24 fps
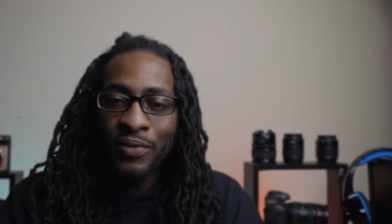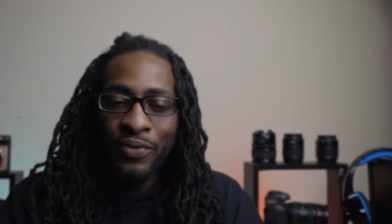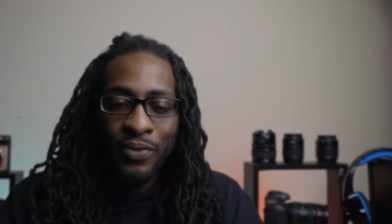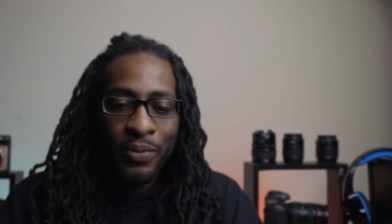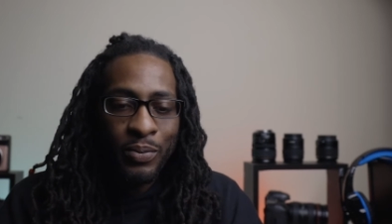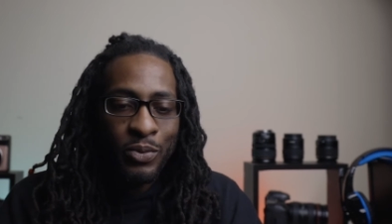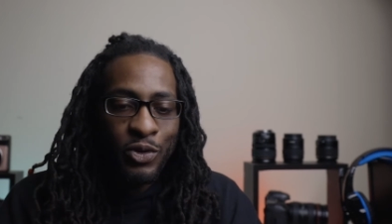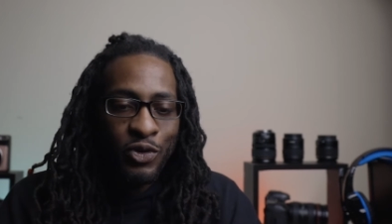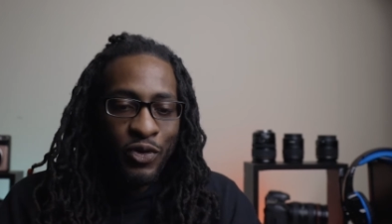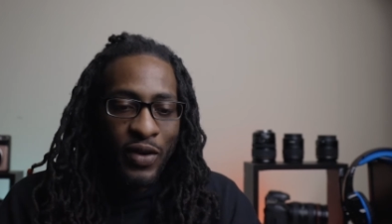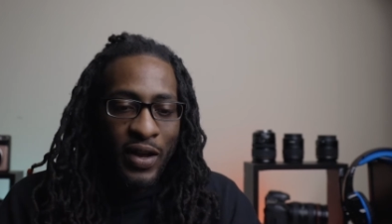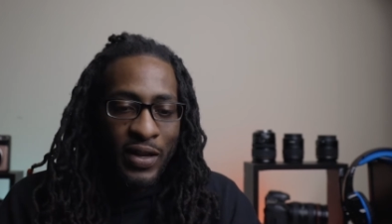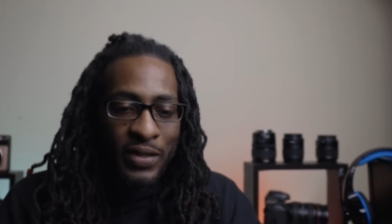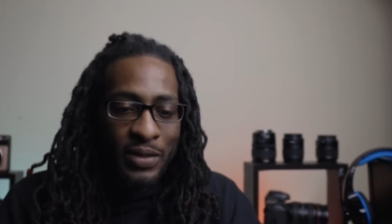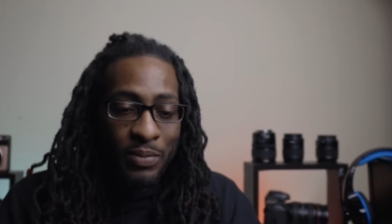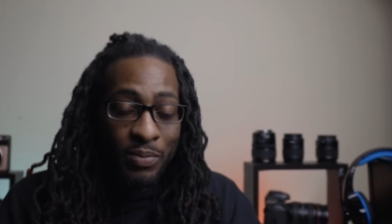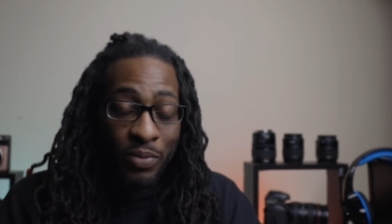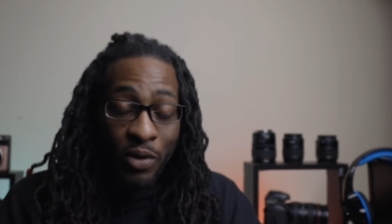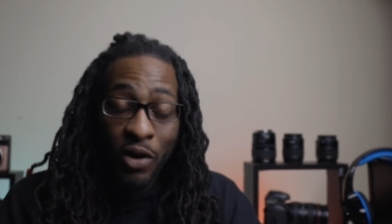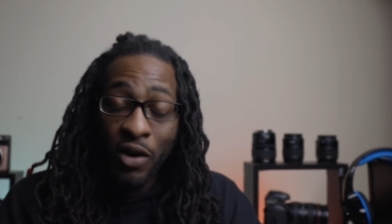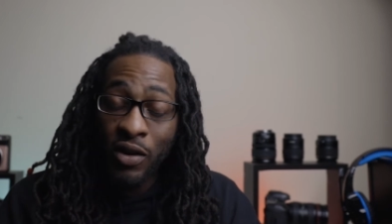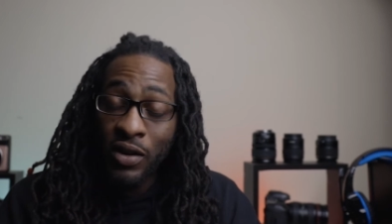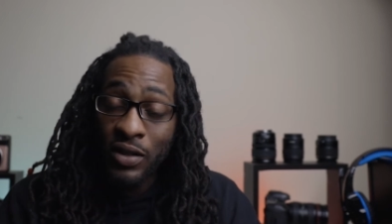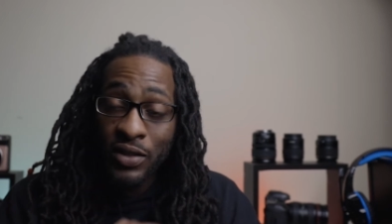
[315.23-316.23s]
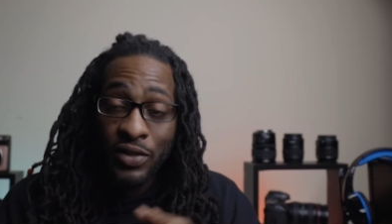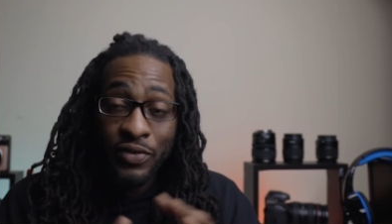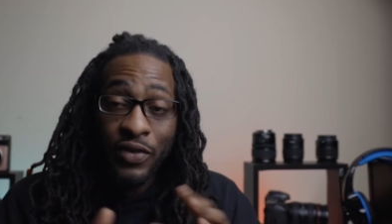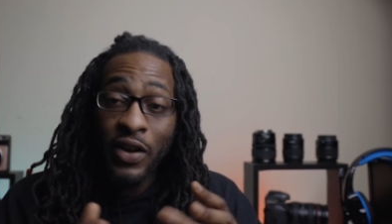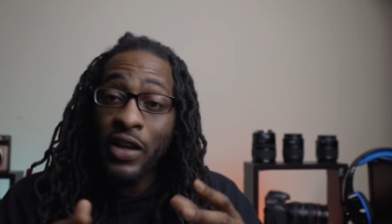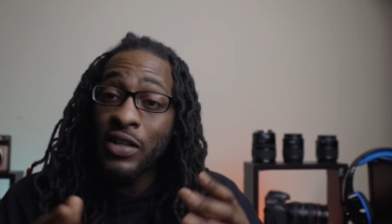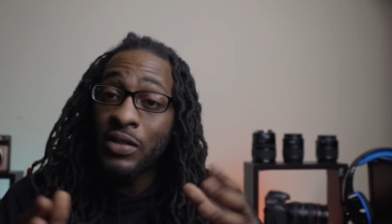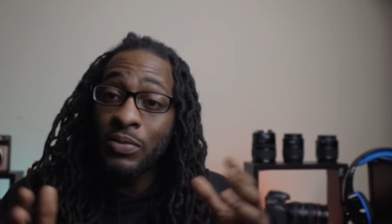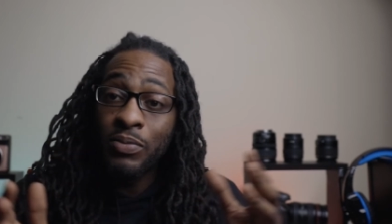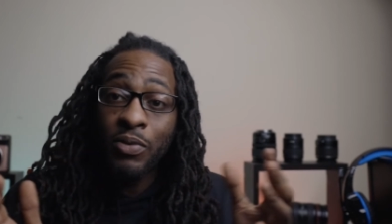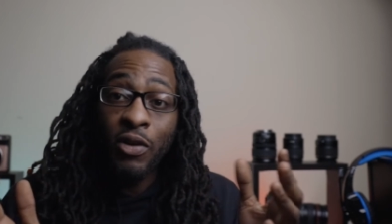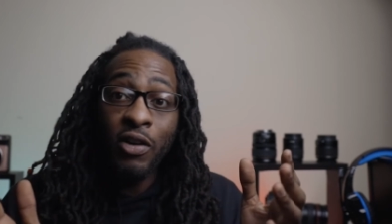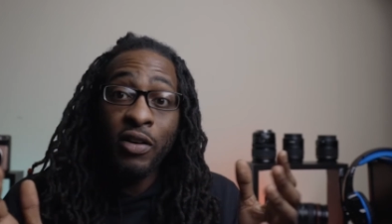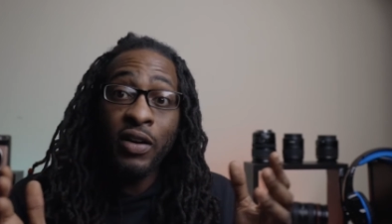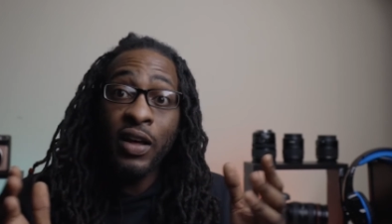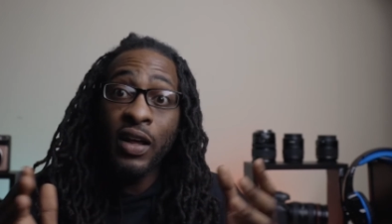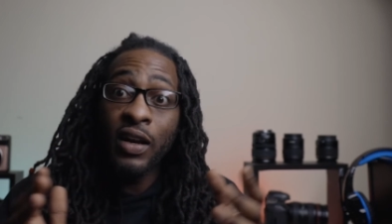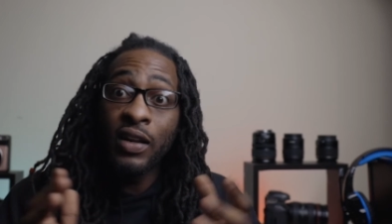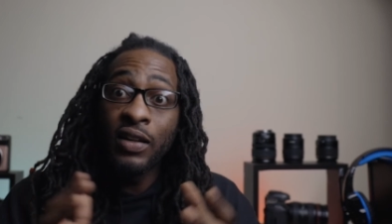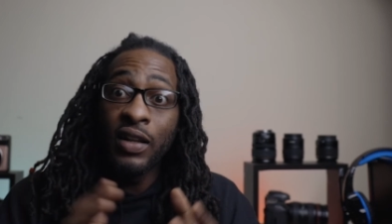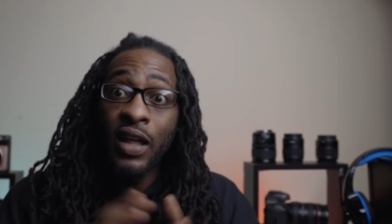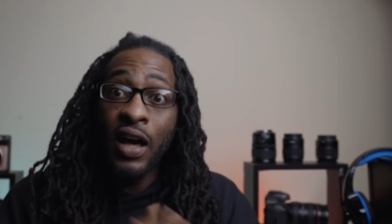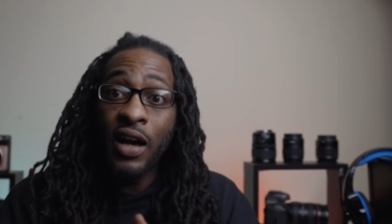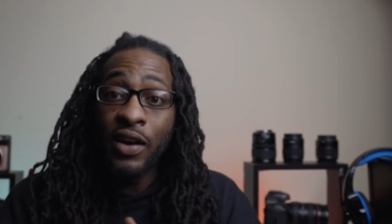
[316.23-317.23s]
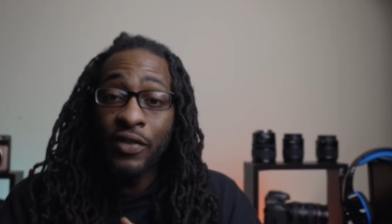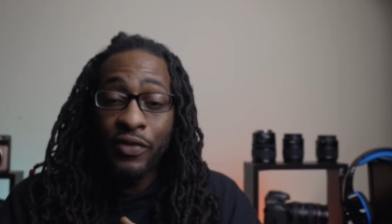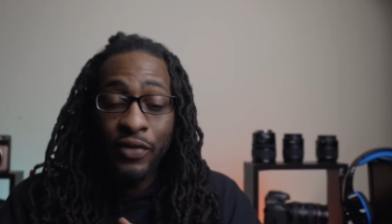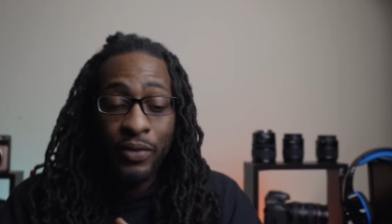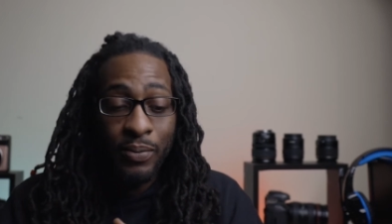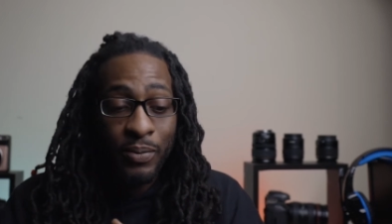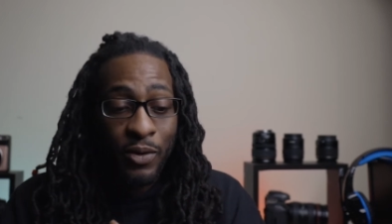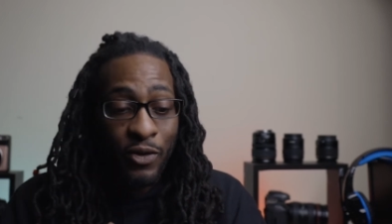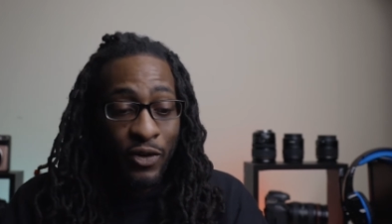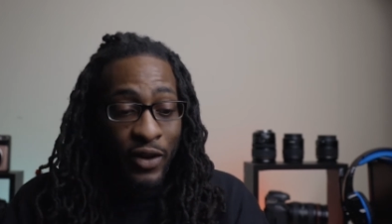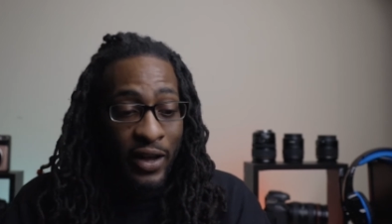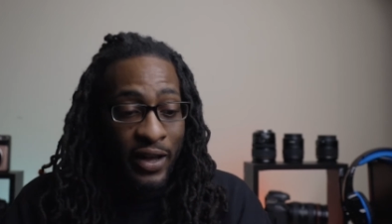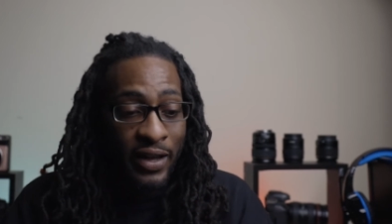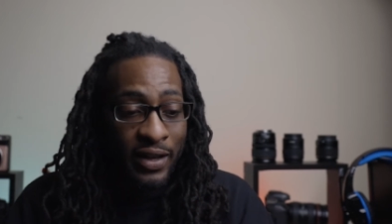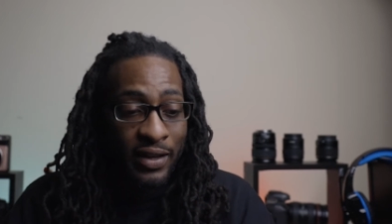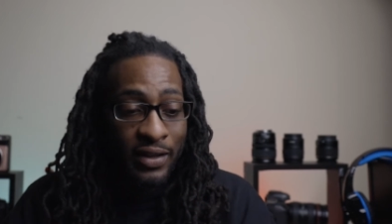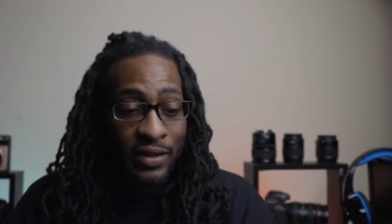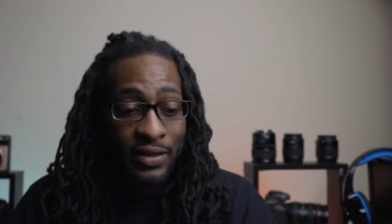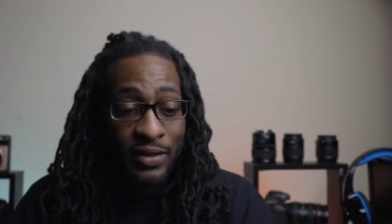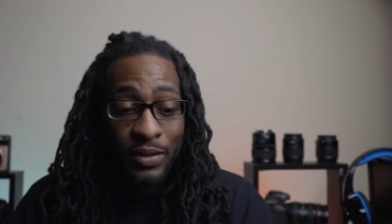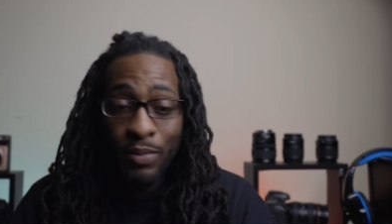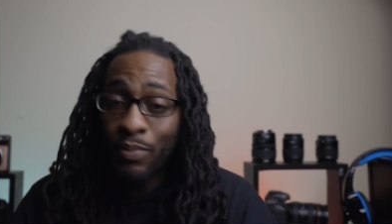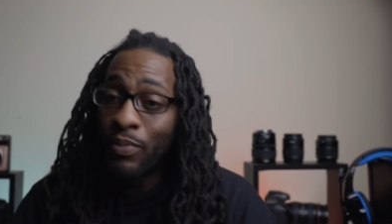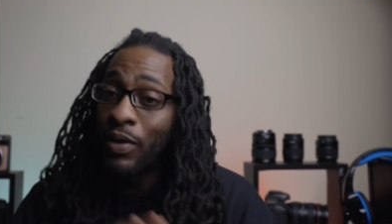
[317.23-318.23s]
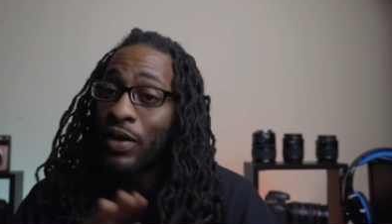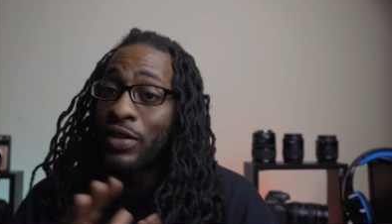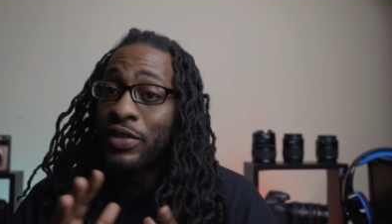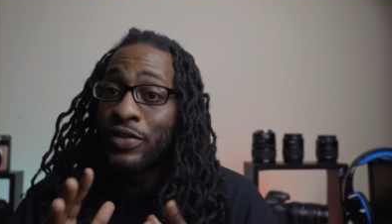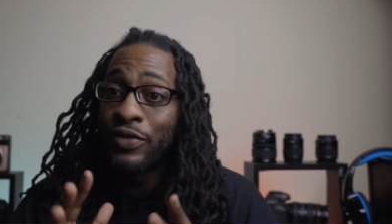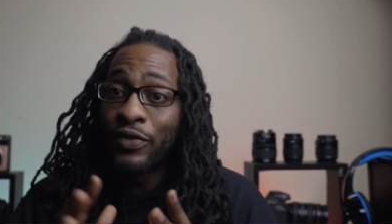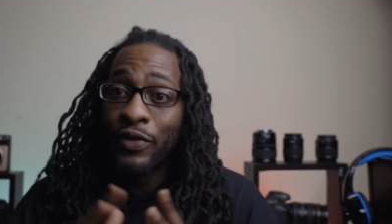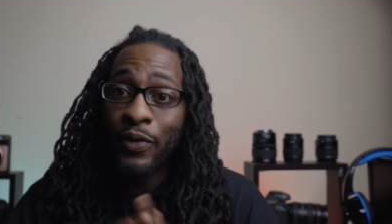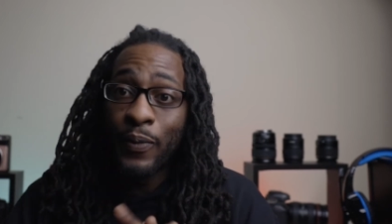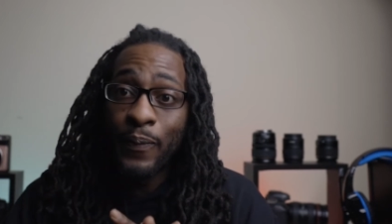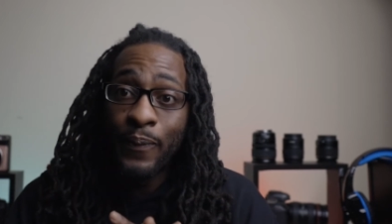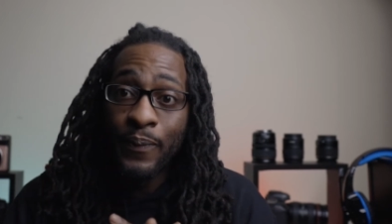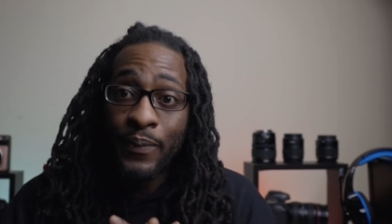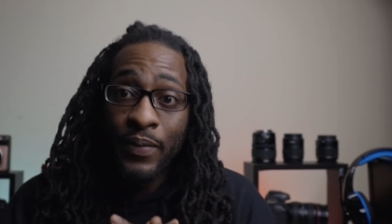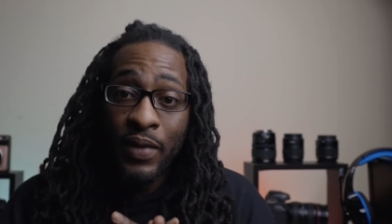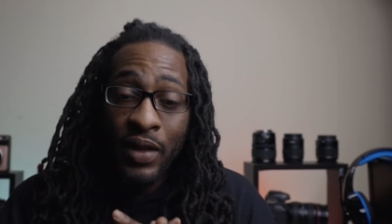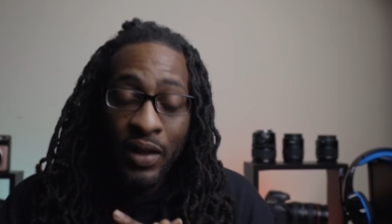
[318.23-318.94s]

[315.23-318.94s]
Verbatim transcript: from Jurassic Park, and Jurassic Park got a lot of them, alright? It's a bunch of them.